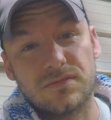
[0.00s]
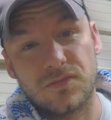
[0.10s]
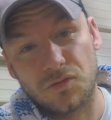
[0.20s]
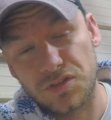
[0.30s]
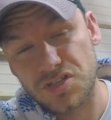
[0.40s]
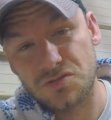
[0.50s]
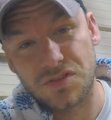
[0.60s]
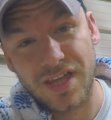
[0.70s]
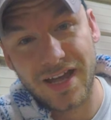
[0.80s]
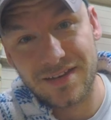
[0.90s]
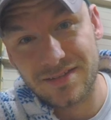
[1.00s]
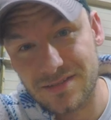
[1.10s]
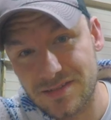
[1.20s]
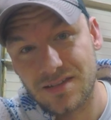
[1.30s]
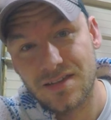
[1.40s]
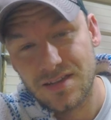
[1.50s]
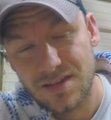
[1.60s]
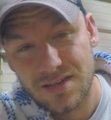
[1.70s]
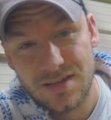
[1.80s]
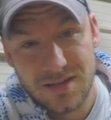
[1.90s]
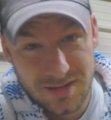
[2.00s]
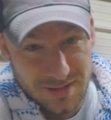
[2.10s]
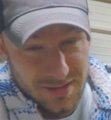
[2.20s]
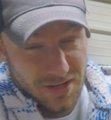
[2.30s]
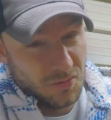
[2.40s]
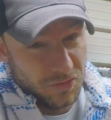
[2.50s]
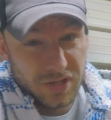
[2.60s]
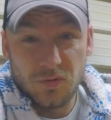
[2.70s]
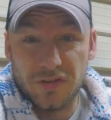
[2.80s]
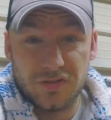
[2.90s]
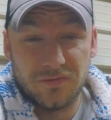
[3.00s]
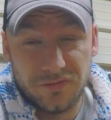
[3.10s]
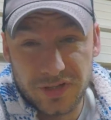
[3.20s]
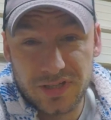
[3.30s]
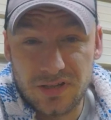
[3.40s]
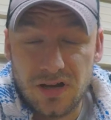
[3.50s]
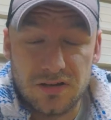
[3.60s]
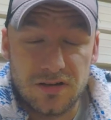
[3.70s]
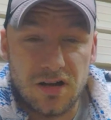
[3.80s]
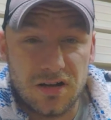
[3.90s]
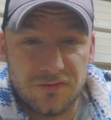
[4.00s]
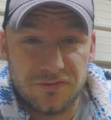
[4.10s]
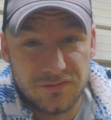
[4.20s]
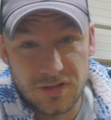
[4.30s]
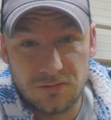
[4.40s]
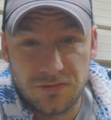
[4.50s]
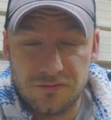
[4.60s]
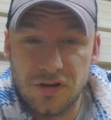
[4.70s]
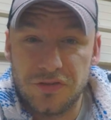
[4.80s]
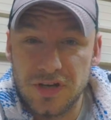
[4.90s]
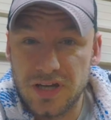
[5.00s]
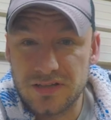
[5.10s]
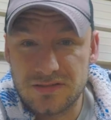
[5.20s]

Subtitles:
The only issue with that is I don't really want them flicking on and off, throughout the night.